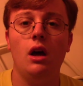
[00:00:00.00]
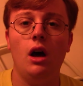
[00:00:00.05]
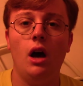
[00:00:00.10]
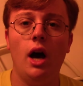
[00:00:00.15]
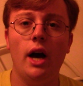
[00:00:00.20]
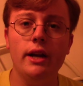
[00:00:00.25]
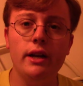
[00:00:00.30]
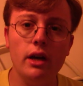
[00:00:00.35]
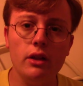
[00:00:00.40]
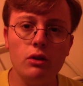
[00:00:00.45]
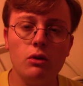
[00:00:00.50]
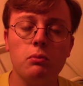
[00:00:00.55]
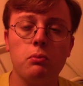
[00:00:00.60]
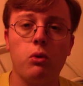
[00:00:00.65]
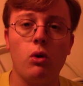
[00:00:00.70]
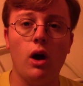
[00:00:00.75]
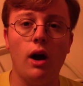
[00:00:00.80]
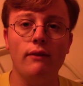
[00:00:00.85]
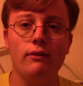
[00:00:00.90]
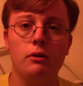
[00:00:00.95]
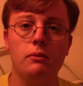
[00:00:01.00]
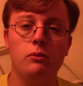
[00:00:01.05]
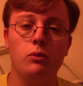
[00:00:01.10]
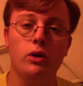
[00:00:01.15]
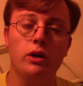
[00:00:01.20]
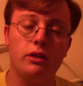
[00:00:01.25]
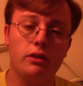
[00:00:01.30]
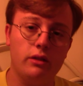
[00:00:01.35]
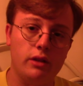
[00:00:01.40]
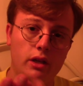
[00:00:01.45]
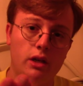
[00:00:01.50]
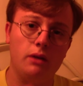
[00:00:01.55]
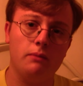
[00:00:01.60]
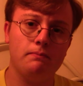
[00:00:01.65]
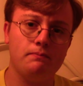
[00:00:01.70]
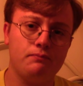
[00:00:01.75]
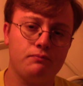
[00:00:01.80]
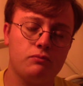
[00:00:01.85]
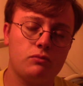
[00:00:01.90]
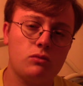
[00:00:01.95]
Another problem with the
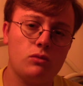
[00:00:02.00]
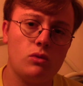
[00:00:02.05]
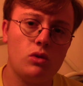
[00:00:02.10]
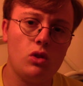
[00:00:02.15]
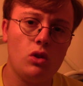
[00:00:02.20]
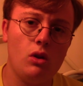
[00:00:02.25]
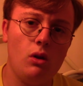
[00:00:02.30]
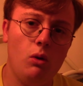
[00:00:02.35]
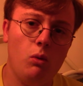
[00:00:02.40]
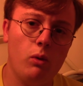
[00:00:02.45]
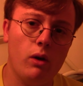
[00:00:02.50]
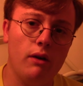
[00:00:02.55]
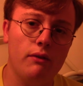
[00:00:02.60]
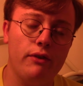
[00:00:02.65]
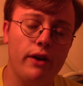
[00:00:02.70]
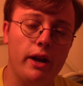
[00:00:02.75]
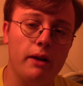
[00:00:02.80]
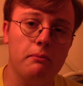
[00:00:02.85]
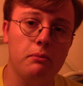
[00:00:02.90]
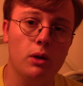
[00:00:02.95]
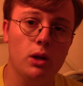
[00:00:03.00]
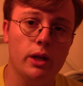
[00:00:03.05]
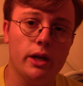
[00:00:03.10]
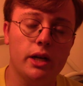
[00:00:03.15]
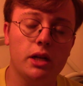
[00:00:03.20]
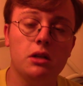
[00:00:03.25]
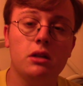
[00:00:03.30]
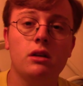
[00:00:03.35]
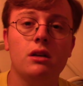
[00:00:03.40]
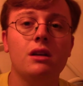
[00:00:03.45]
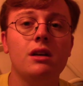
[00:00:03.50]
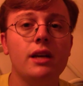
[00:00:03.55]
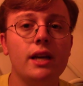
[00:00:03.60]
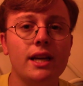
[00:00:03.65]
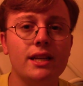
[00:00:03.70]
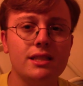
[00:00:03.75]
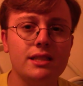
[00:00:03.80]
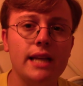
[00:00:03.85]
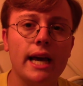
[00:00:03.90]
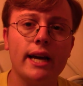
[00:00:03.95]
rail fan bullying
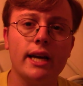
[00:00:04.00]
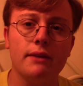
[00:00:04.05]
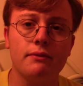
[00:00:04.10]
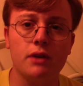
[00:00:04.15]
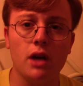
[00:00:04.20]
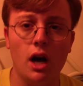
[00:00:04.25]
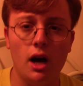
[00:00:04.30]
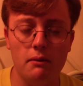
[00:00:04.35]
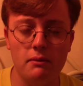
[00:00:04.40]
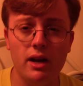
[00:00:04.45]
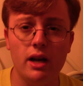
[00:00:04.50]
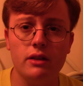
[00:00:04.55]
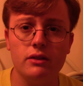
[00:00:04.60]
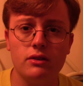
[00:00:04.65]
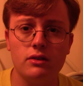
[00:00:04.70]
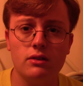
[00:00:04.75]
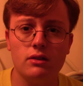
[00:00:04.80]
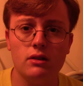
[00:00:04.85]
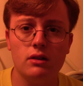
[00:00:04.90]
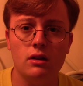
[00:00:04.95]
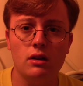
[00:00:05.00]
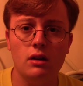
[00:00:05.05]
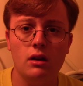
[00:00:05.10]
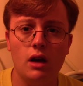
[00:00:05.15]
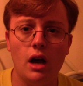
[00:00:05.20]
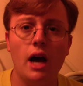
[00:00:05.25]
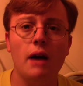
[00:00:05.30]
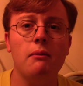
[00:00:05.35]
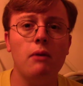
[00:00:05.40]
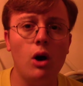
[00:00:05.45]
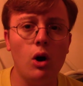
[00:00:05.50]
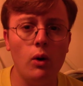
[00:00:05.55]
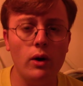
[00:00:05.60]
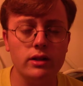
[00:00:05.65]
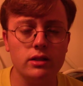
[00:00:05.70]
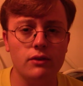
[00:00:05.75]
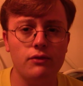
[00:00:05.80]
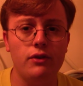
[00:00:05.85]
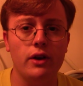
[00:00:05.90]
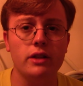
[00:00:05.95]
is negative comments. I'm always
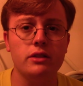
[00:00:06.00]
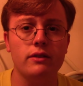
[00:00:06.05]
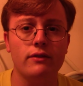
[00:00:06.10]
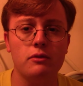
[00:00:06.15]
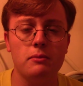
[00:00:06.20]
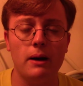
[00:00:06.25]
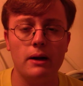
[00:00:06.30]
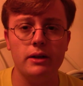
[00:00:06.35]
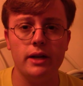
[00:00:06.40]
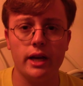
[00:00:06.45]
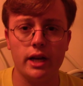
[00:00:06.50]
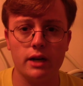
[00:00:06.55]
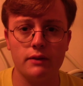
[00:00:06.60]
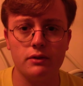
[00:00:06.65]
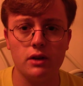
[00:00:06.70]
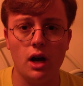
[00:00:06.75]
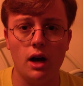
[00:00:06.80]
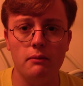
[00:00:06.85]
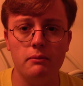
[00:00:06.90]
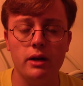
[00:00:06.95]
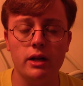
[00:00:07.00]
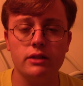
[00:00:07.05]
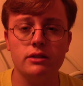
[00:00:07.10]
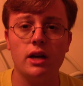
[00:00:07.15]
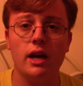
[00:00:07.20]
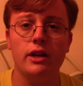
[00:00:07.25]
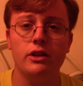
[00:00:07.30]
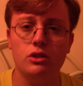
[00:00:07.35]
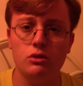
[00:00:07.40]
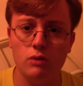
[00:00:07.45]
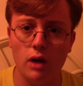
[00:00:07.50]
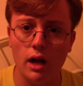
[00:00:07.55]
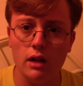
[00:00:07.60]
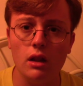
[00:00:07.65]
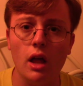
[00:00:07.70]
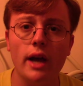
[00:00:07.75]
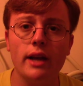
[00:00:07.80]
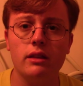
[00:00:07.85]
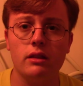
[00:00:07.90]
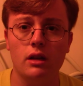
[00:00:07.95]
offensive about negative comments. I do not
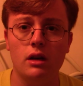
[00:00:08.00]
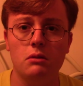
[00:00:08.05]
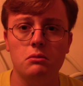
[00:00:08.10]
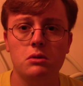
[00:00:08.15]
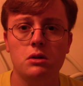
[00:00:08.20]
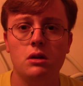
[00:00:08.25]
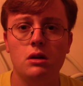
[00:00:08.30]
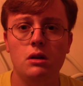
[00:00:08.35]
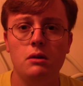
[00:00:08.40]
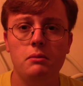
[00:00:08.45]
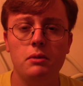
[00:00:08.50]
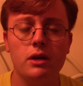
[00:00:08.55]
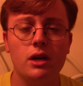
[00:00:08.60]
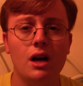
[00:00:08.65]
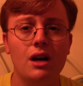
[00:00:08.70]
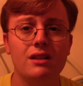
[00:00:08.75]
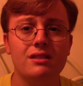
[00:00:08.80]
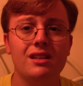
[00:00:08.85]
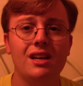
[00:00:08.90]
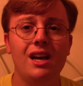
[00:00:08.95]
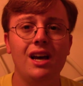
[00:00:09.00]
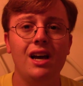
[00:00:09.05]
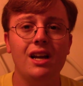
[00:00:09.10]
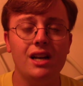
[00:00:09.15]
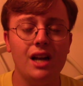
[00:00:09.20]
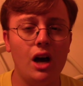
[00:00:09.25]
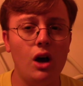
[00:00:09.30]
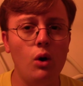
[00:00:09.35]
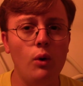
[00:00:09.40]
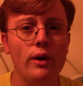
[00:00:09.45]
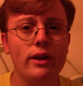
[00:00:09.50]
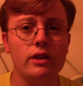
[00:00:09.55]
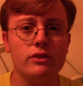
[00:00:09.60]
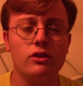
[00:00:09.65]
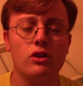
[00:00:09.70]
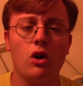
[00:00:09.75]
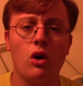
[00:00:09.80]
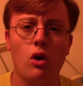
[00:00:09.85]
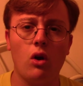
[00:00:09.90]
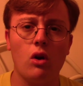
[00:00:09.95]
like them because not only does
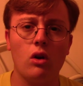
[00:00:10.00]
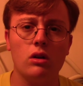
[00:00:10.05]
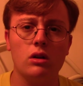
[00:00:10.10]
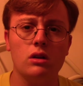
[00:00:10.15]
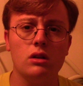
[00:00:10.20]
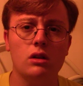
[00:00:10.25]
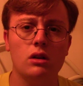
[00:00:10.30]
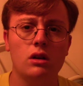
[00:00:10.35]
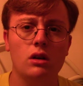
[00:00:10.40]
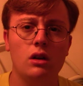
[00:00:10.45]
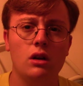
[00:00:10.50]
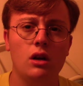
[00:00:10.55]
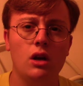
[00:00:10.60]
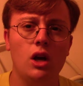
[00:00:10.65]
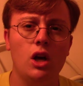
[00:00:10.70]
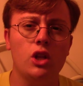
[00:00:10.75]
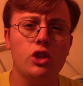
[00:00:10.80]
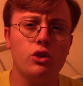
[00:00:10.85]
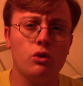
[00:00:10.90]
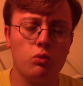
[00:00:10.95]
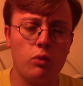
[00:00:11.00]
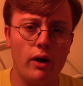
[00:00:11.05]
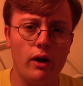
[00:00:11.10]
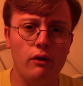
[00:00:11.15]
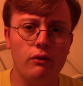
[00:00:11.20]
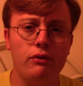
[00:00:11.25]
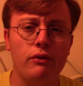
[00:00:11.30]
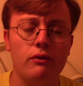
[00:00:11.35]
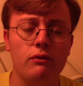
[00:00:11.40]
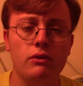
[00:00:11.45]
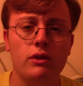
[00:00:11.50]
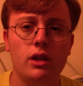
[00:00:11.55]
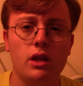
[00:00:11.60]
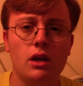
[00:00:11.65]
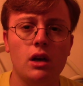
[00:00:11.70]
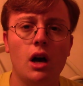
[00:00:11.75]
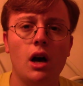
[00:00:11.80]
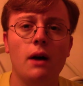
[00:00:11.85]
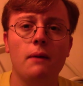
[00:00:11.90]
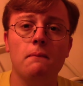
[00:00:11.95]
it hurt the rail the
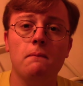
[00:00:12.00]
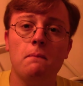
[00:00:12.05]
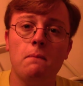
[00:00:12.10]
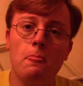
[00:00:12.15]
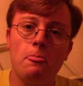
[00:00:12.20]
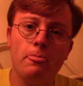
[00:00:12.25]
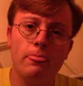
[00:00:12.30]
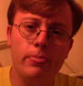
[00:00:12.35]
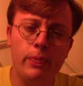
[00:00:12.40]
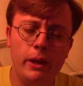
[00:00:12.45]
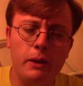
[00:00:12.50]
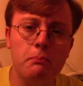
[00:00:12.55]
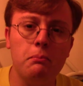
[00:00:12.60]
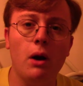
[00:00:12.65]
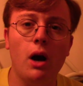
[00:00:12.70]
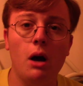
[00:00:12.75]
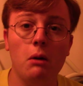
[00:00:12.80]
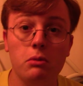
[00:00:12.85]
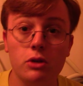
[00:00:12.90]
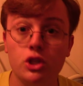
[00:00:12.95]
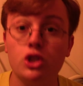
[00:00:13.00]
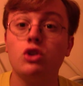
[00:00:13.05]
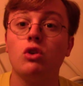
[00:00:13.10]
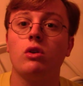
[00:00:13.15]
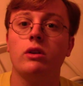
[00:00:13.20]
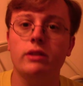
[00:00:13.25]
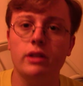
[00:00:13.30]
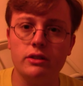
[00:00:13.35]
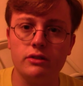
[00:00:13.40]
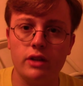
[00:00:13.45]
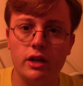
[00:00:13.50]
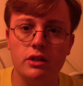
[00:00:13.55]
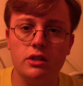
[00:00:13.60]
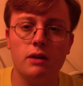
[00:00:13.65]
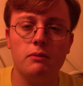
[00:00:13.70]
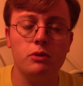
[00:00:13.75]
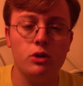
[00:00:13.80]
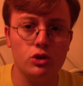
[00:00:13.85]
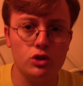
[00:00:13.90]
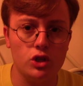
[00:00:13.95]
um, the publisher in this case
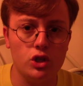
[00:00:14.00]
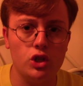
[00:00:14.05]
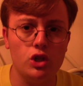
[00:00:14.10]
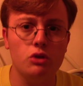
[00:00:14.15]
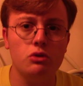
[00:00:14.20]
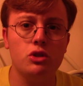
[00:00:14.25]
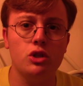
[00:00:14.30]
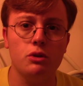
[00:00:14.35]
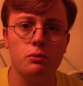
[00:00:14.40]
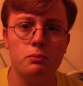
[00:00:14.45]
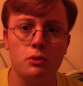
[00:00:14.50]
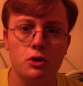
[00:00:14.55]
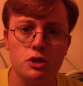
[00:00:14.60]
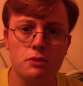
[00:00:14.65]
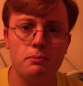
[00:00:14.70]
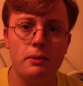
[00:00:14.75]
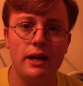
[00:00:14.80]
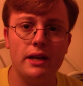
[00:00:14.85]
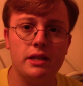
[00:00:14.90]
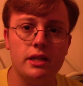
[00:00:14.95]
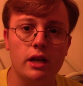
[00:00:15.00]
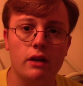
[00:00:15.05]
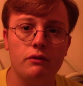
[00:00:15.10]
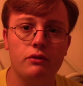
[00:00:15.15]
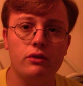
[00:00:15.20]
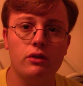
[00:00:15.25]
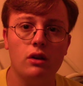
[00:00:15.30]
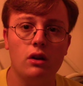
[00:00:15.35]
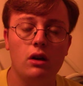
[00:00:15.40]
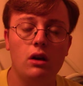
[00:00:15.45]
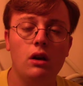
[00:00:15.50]
I'm using YouTube perspectives.